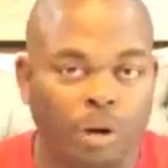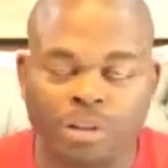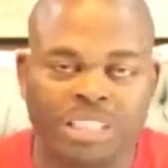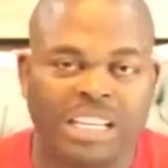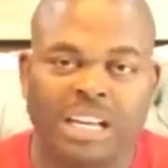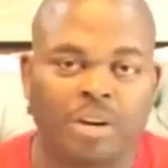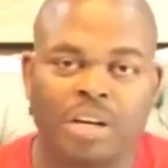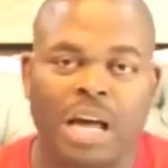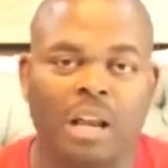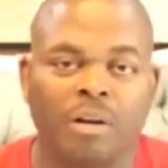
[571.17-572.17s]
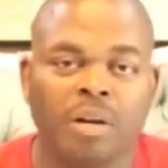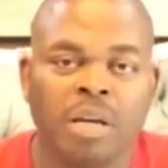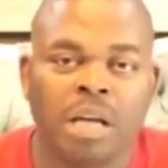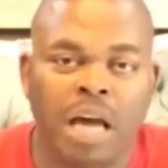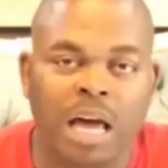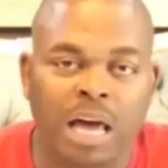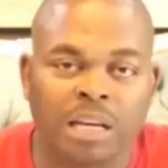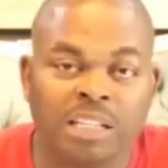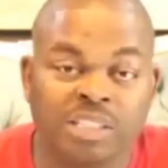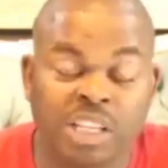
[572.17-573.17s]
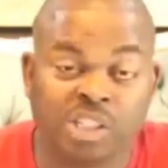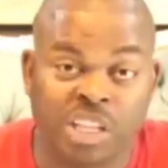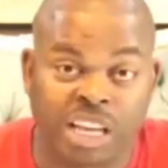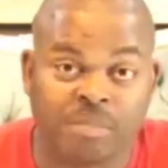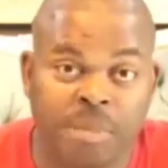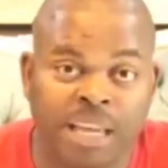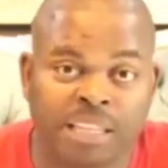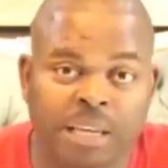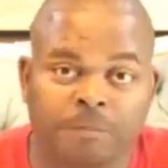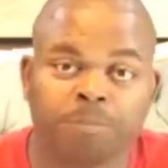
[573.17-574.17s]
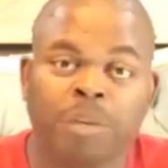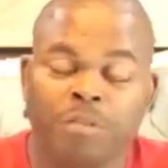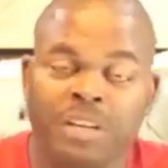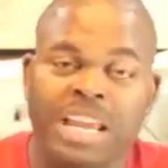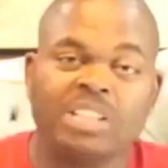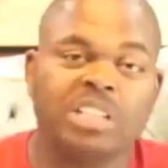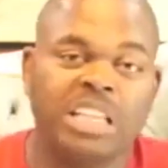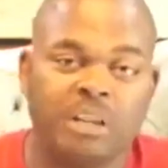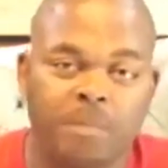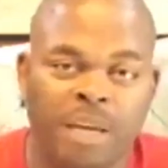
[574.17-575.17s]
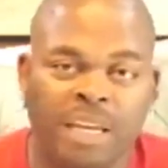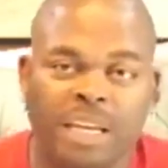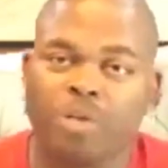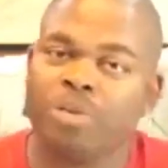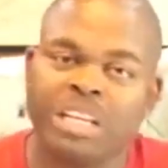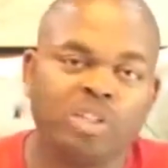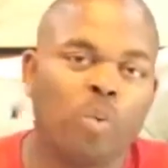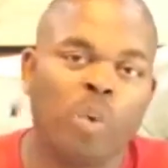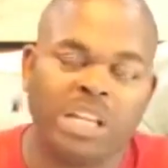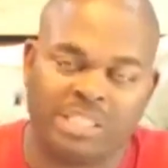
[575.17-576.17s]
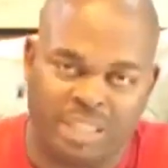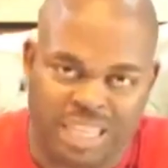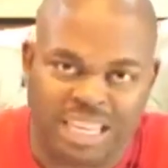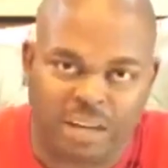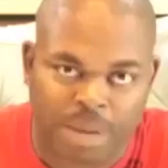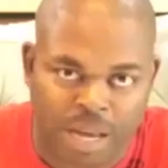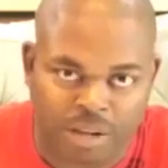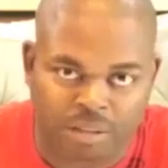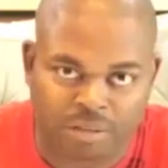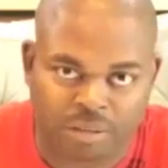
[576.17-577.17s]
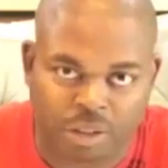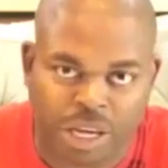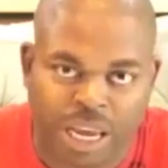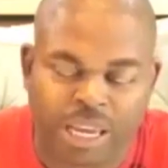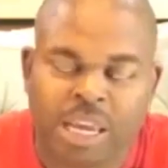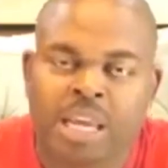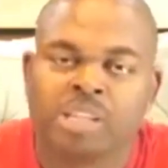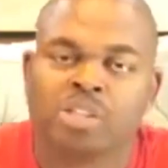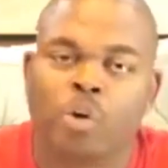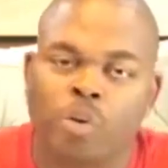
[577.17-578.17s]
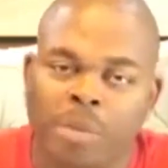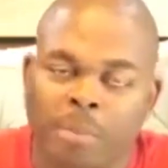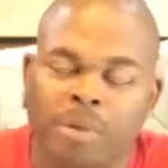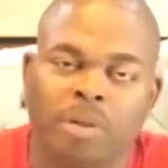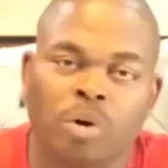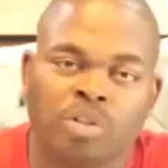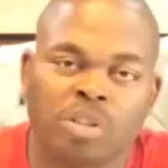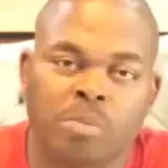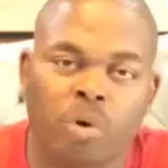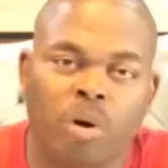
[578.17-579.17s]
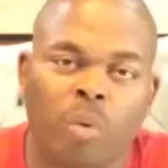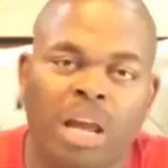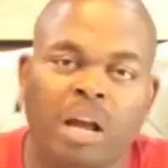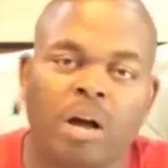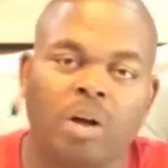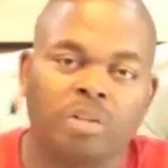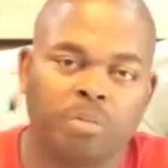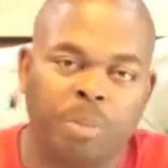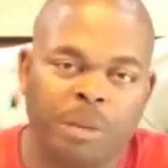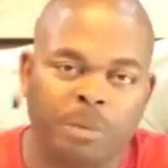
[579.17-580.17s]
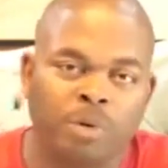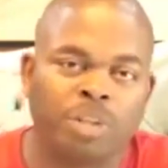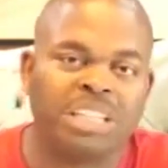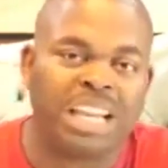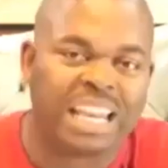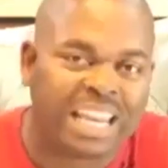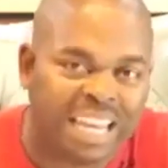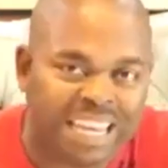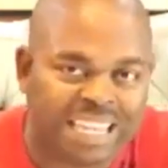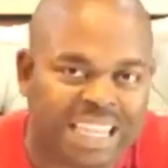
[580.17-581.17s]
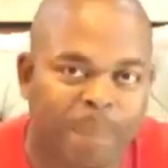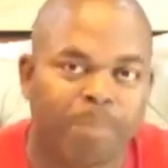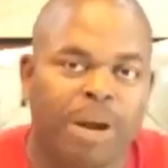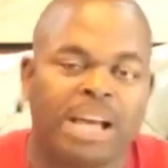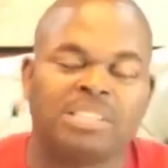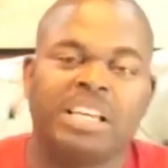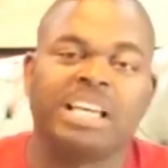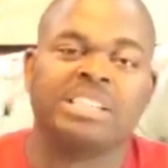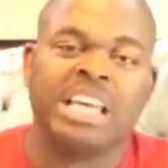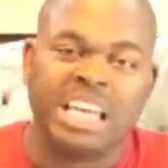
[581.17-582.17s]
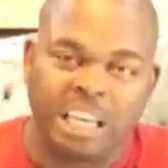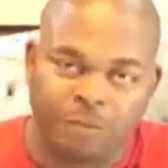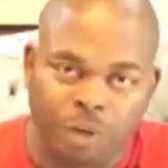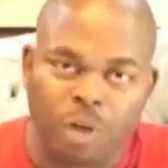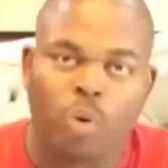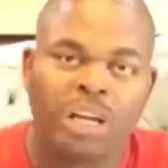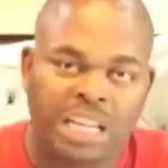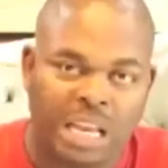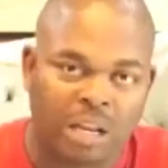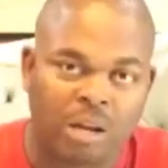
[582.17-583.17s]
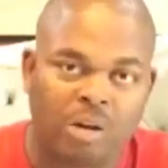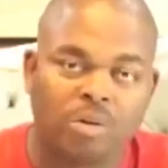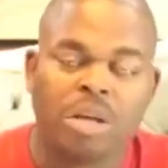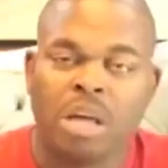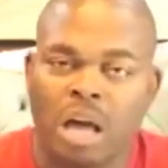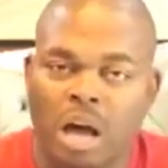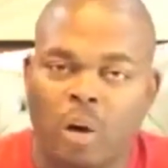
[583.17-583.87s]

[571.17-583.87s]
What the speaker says: $1,300 decision that can make them financially independent who needs a week to think about it. Okay? So remember, those are more what I call people who are delaying that process if you're going that long